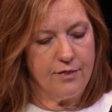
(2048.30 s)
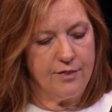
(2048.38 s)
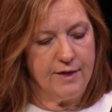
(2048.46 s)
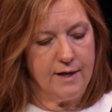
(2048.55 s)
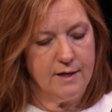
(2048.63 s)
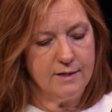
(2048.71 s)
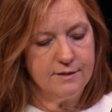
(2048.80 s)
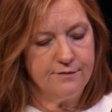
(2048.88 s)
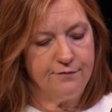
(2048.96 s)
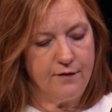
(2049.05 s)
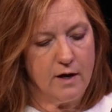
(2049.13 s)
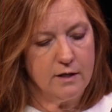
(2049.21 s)
These
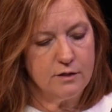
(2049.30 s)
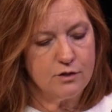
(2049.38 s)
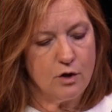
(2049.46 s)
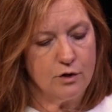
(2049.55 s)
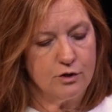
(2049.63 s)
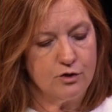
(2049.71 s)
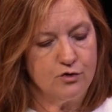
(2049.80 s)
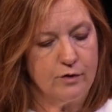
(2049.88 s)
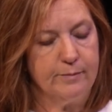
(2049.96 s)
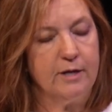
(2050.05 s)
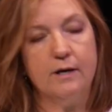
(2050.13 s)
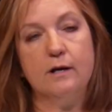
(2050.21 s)
funds are
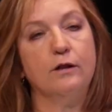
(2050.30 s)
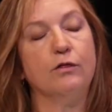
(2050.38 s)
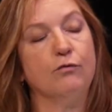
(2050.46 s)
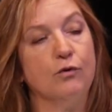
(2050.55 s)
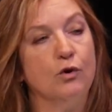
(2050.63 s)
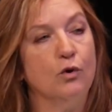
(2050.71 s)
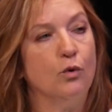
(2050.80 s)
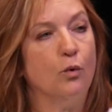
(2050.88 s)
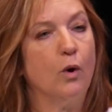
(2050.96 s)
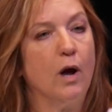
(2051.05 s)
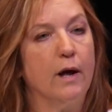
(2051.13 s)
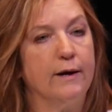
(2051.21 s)
distributed
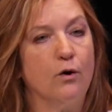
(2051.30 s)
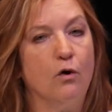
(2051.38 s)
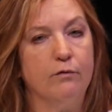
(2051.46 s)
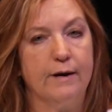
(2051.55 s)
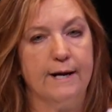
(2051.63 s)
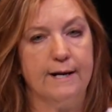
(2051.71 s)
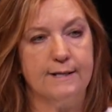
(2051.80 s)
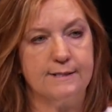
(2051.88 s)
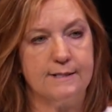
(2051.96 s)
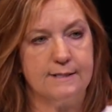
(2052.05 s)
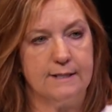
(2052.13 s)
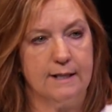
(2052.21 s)
through an already
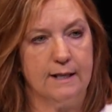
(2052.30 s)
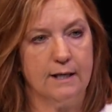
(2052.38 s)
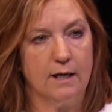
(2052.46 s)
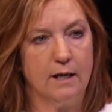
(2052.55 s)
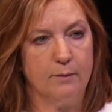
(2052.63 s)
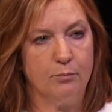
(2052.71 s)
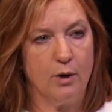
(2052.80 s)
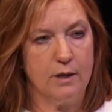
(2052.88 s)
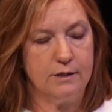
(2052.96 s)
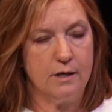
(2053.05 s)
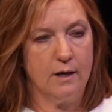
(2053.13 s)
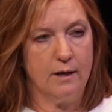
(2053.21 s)
existing
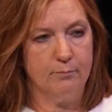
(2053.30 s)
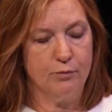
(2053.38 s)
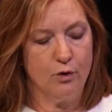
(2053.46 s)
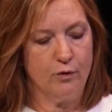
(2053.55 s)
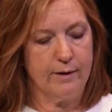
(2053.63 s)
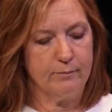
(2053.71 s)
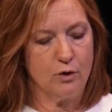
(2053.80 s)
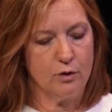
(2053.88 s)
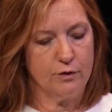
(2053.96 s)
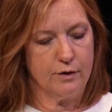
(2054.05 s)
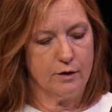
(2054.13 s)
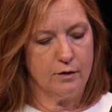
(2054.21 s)
program
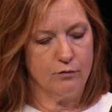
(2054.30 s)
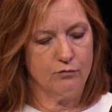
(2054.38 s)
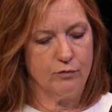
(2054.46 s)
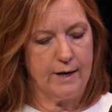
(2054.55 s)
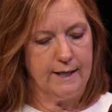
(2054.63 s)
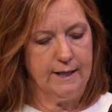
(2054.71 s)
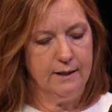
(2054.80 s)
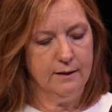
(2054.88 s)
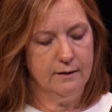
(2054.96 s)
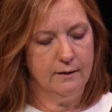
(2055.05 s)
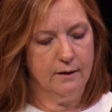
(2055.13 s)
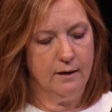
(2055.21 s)
called the READY
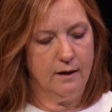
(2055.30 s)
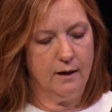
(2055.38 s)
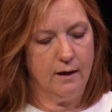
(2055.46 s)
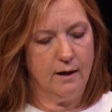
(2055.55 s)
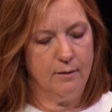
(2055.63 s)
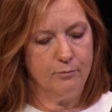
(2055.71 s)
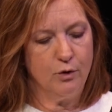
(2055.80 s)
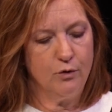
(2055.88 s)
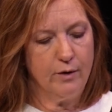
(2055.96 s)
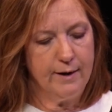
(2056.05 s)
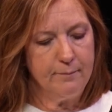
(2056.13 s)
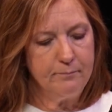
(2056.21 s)

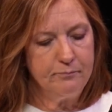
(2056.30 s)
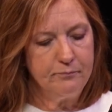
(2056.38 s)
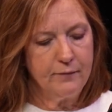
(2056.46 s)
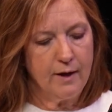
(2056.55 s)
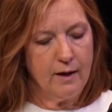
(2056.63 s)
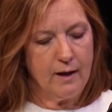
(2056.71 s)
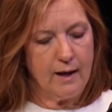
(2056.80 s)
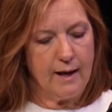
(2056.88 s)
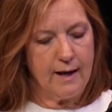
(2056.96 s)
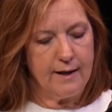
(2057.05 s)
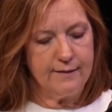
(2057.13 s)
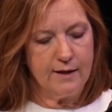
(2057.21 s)
program,
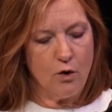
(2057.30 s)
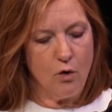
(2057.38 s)
and